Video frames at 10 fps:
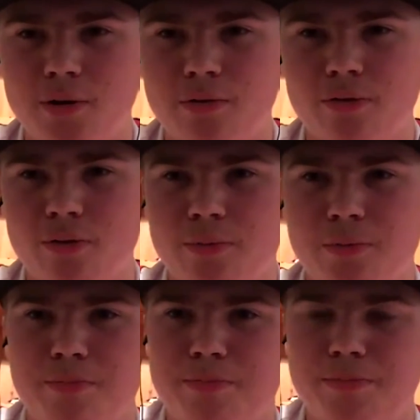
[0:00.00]
throw a
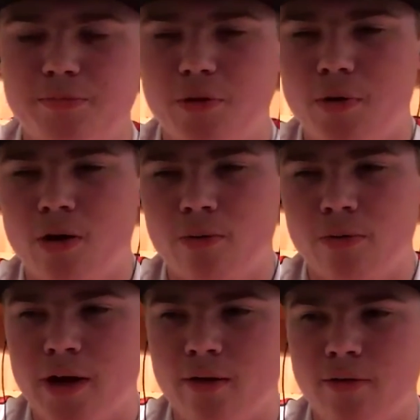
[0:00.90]
football
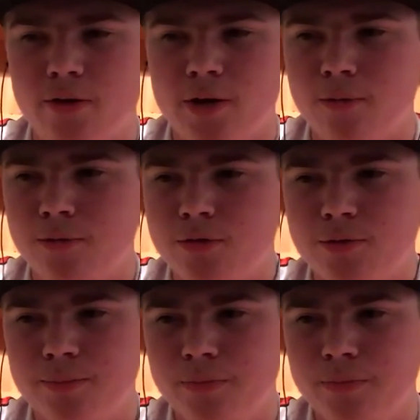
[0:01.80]
around, and just